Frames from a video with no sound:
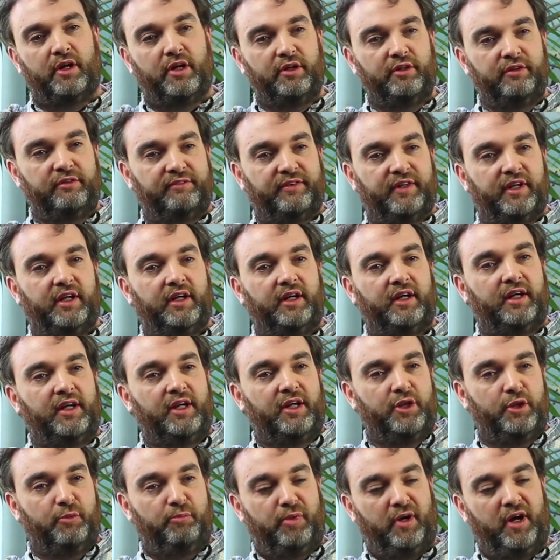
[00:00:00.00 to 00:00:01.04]
over,
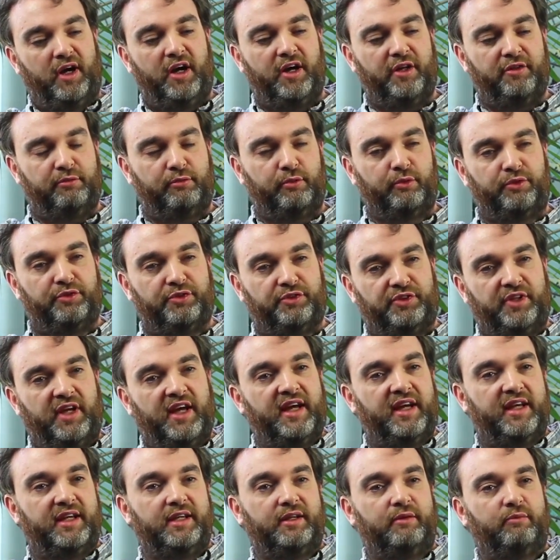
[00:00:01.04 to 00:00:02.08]
the path will
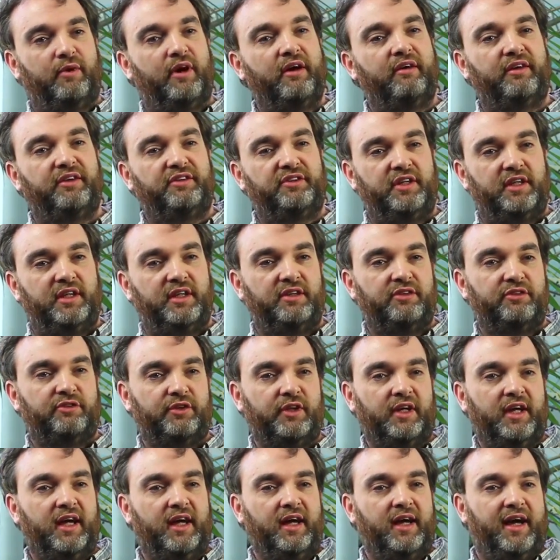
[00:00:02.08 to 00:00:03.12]
stay where it is,
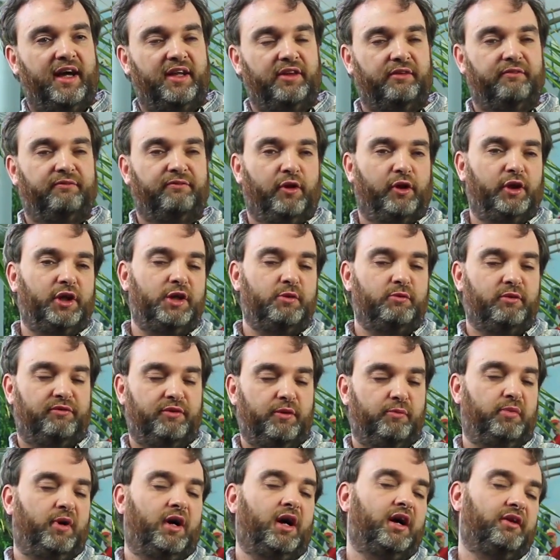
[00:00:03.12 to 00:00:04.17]
and the volume of
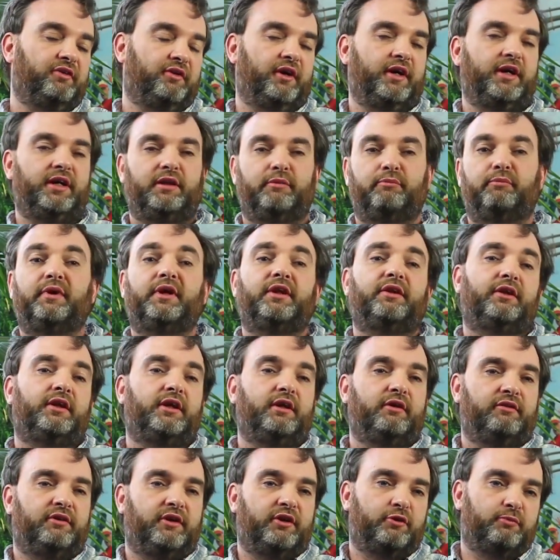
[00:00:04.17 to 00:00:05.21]
the path, i.e. the bit that
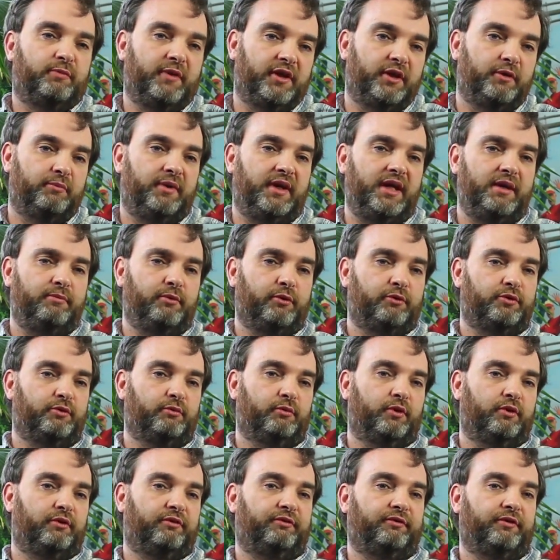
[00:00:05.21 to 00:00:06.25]
you would expect the people to
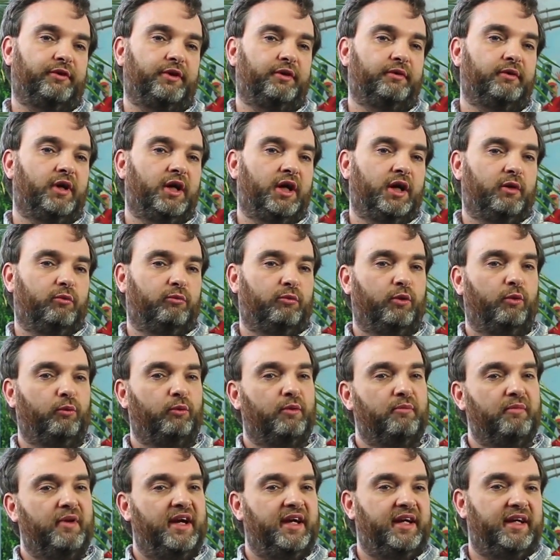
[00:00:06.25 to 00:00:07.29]
walk through, will
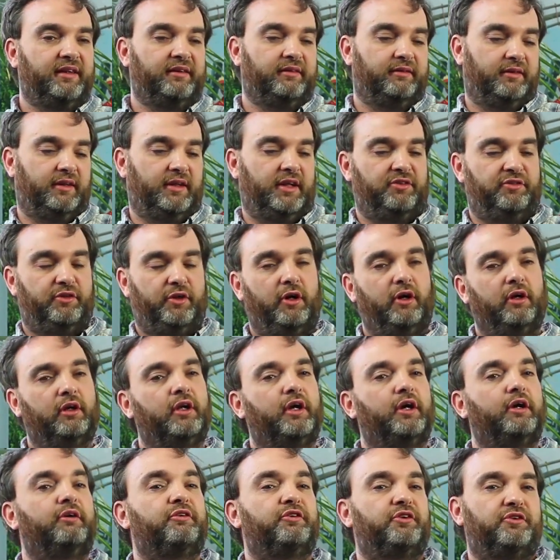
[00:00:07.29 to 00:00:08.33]
remain as a
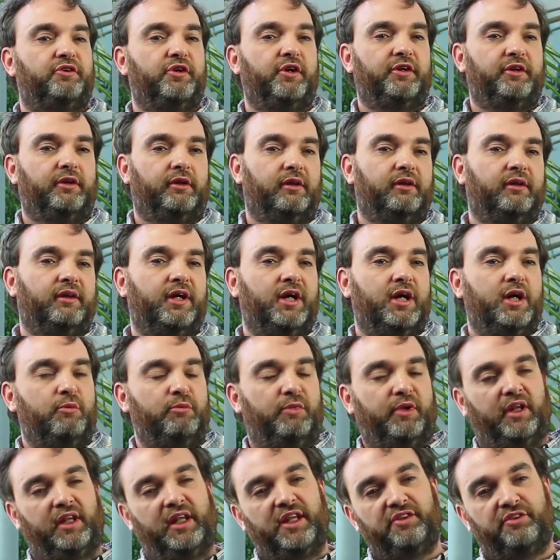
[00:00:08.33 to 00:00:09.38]
hollow, as a tunnel,
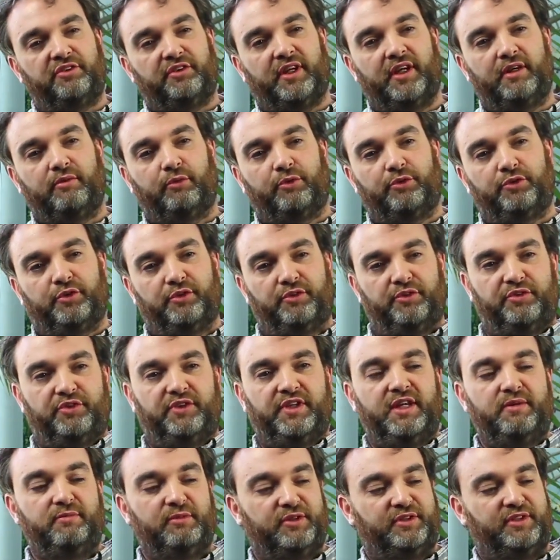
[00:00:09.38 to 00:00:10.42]
but the landscape will sort of
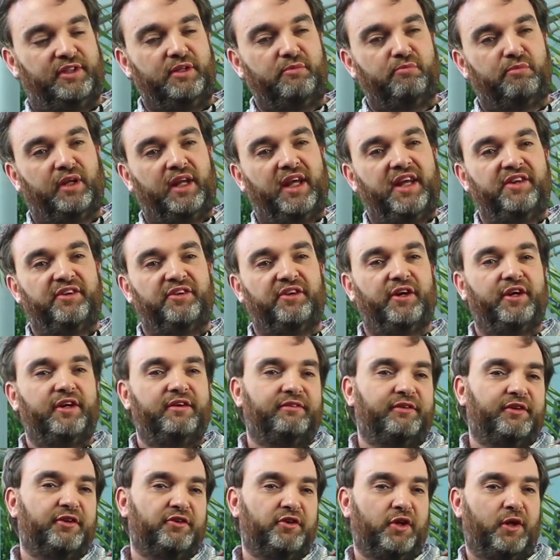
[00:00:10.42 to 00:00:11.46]
seamlessly blend
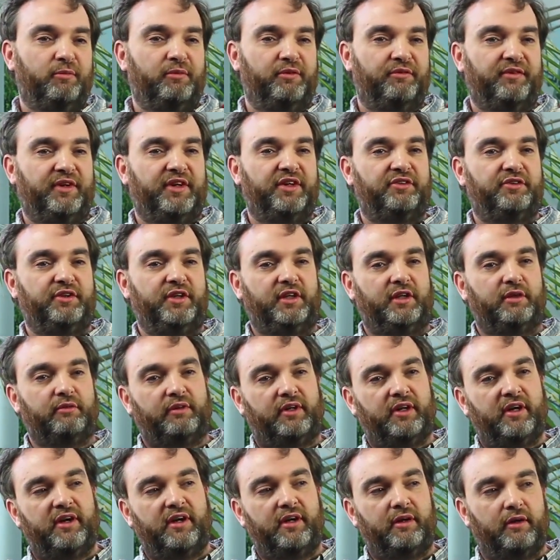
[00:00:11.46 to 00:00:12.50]
over the top of it. So you can
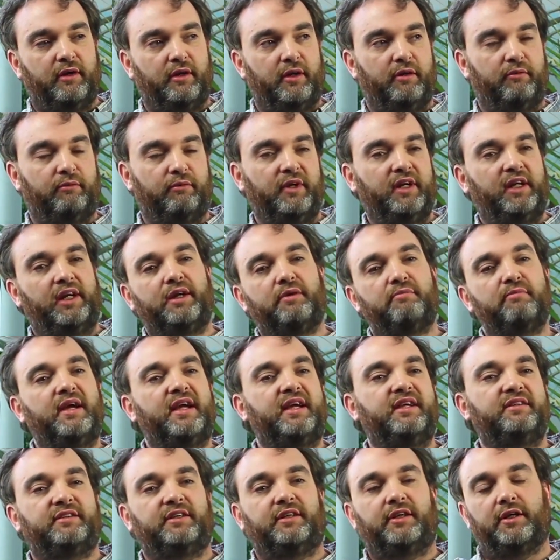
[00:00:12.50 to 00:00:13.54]
create a really
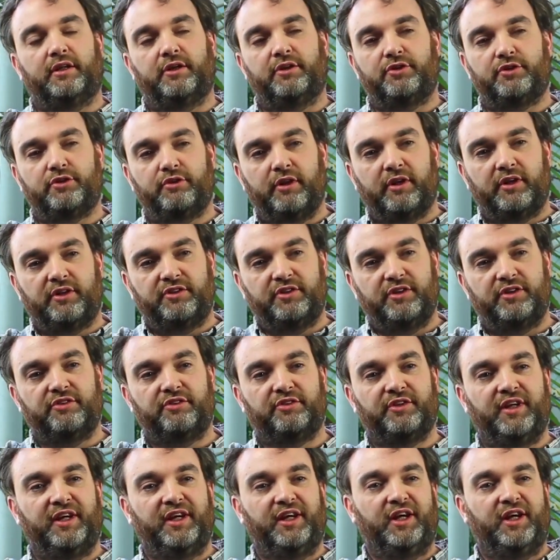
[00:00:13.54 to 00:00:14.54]
amazing kind of structures,